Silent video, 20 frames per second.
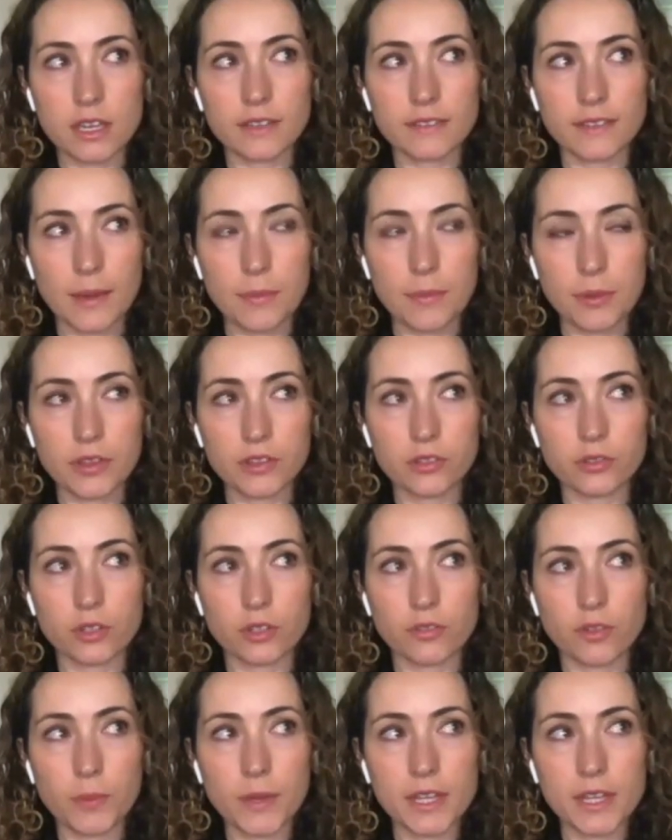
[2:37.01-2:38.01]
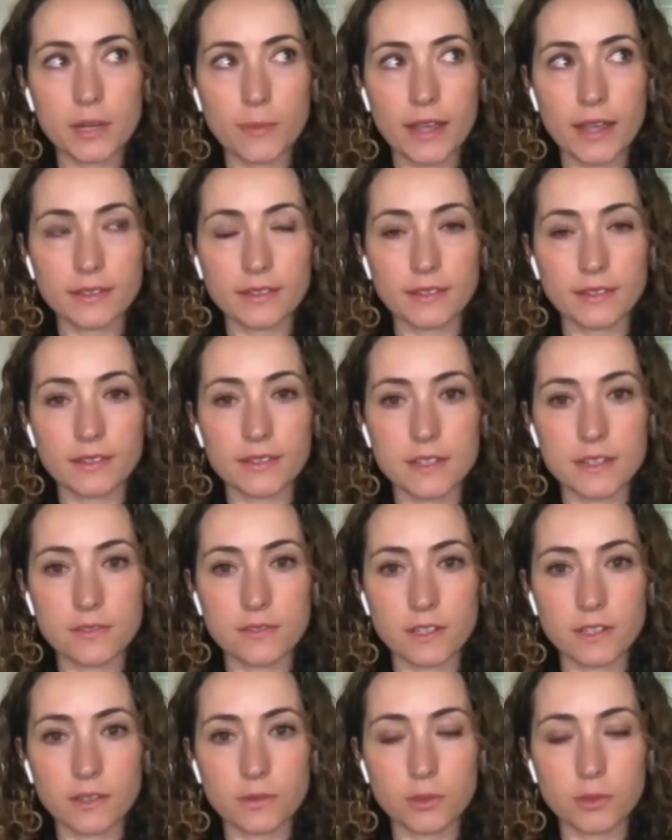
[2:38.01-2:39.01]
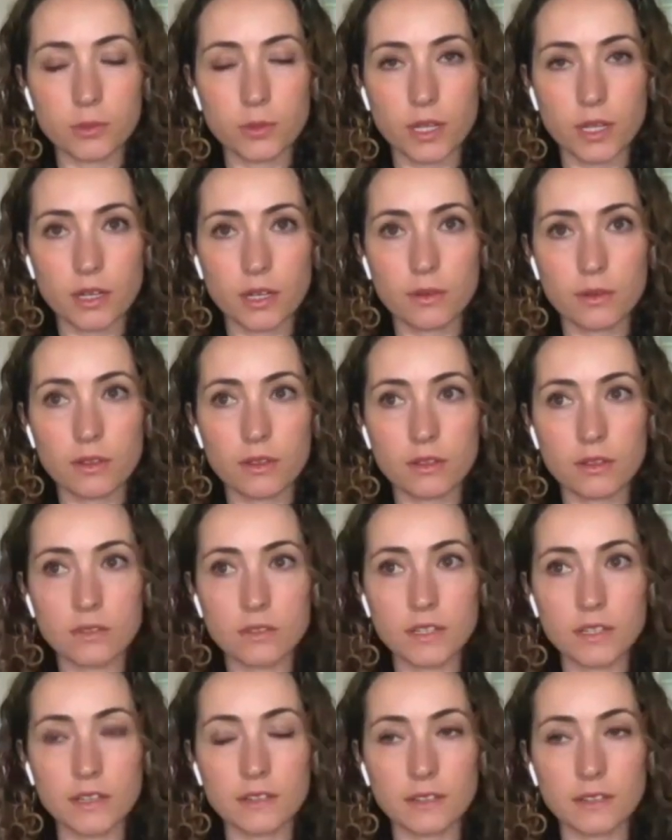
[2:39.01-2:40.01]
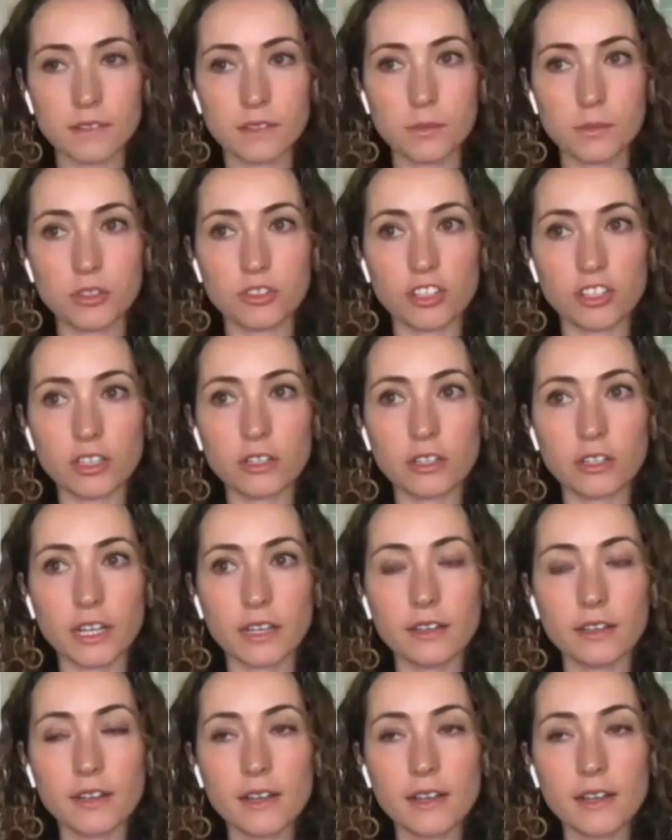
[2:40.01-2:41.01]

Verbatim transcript: example that sort of epitomizes the difference between statistics and machine learning.